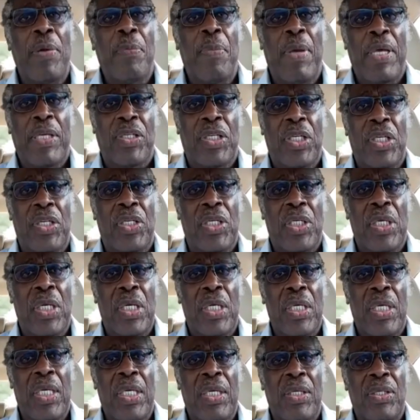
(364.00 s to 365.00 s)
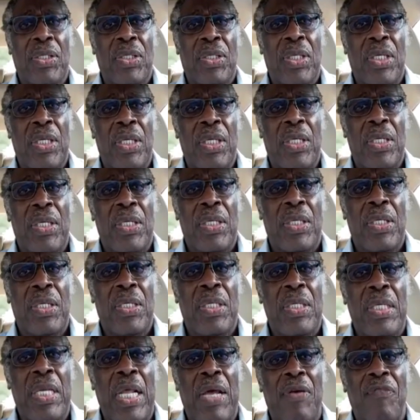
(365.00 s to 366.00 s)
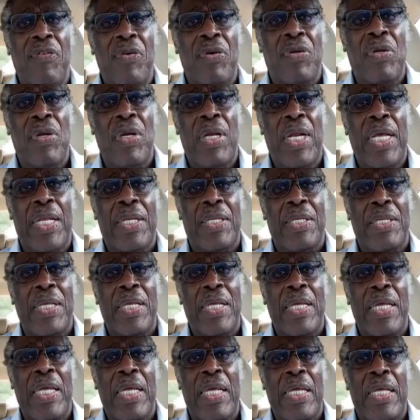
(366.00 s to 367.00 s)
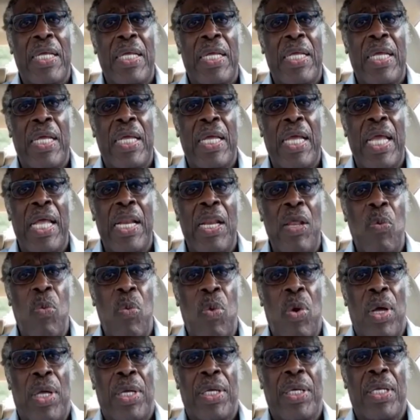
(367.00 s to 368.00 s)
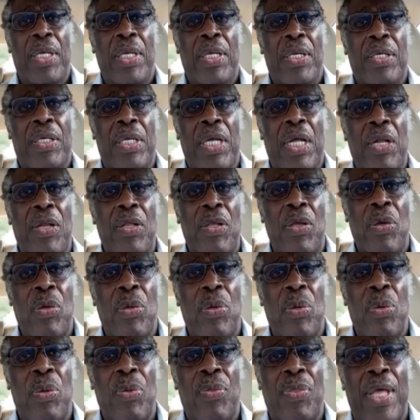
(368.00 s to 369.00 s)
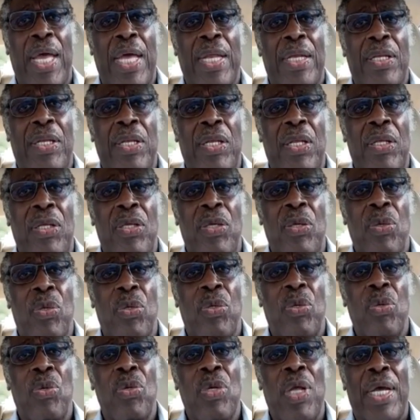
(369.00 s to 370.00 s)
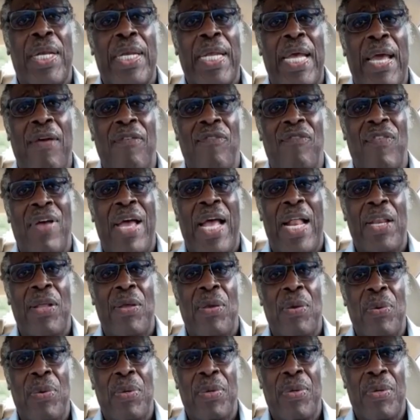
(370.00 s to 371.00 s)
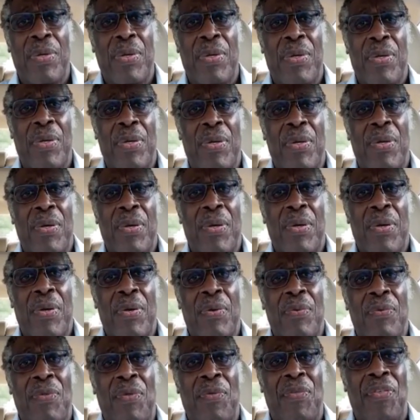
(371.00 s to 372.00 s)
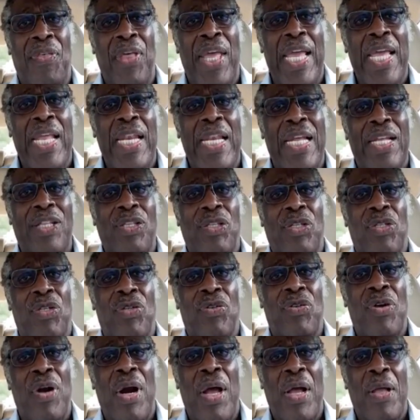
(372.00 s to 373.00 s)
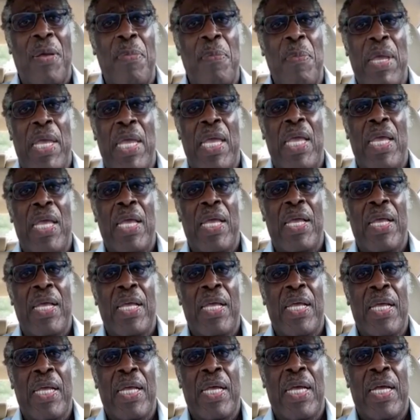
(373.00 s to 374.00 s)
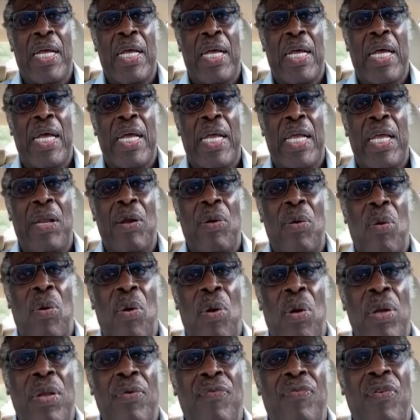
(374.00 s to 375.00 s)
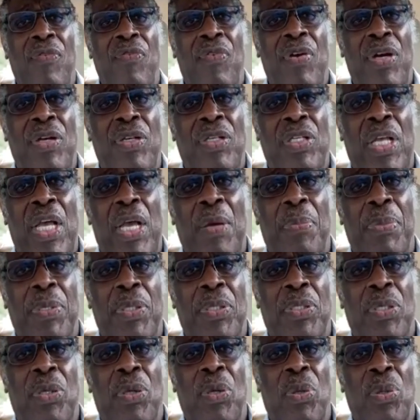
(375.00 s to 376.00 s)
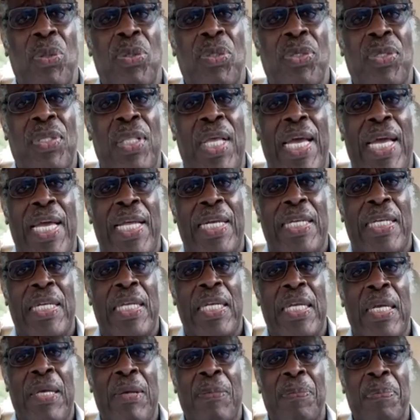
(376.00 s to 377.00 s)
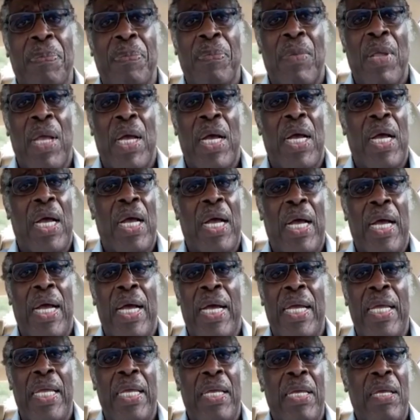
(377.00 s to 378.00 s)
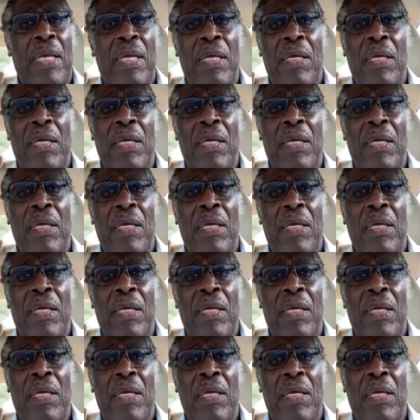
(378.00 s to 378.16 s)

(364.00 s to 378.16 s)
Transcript: message is never to let anyone tell you that you do not have value. The thing that struck me in all of the various episodes that I